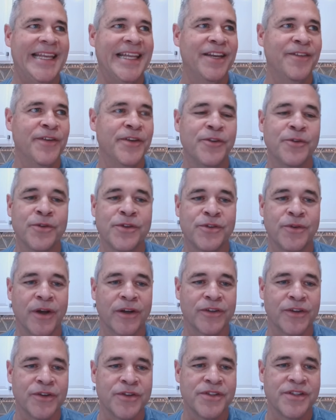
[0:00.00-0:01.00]
8 individual
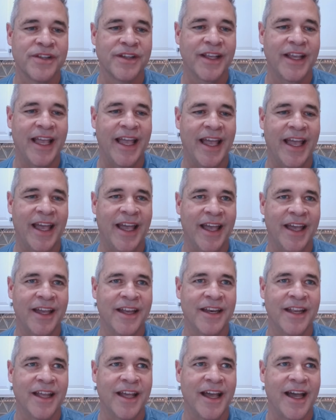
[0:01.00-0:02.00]
instructors,
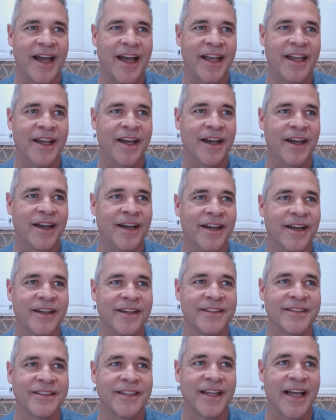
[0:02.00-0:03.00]
and
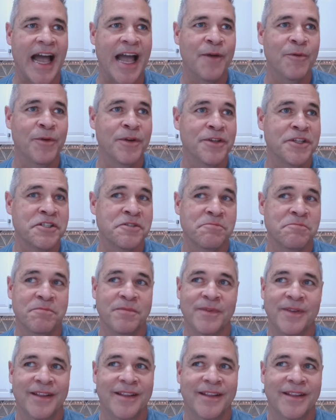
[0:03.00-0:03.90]
I would just,